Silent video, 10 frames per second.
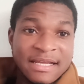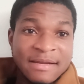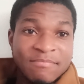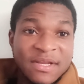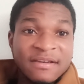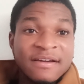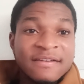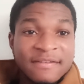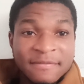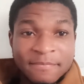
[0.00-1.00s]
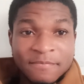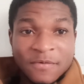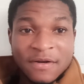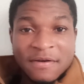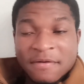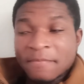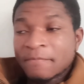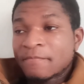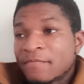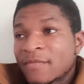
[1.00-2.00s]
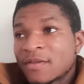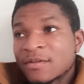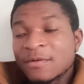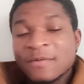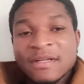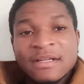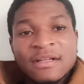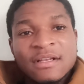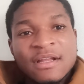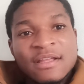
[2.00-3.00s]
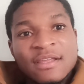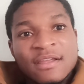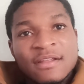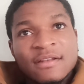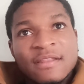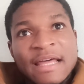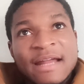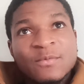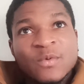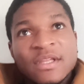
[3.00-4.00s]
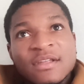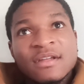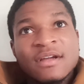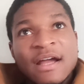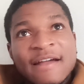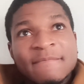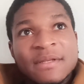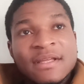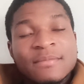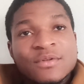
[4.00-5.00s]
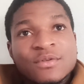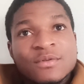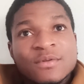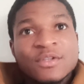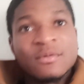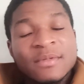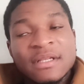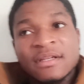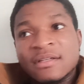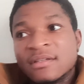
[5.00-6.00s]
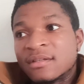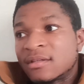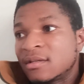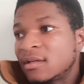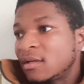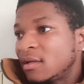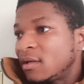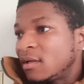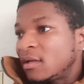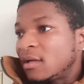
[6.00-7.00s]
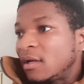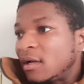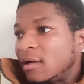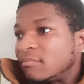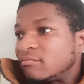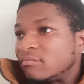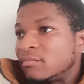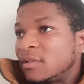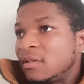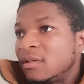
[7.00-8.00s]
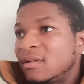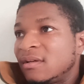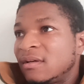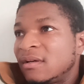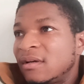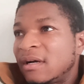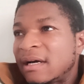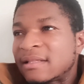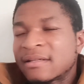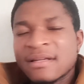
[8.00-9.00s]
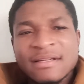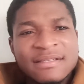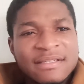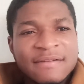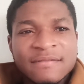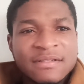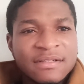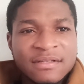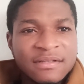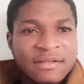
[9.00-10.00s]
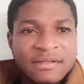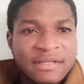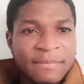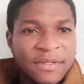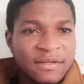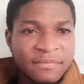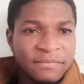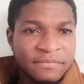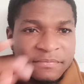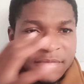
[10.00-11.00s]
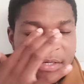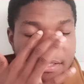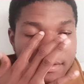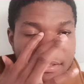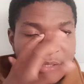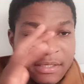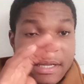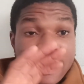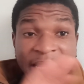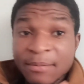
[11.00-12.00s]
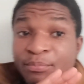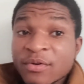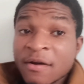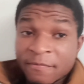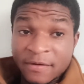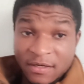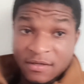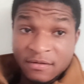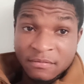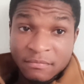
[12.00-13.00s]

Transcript: midnight right so like in that week i've been able to accumulate um i think that's 70 something right in profit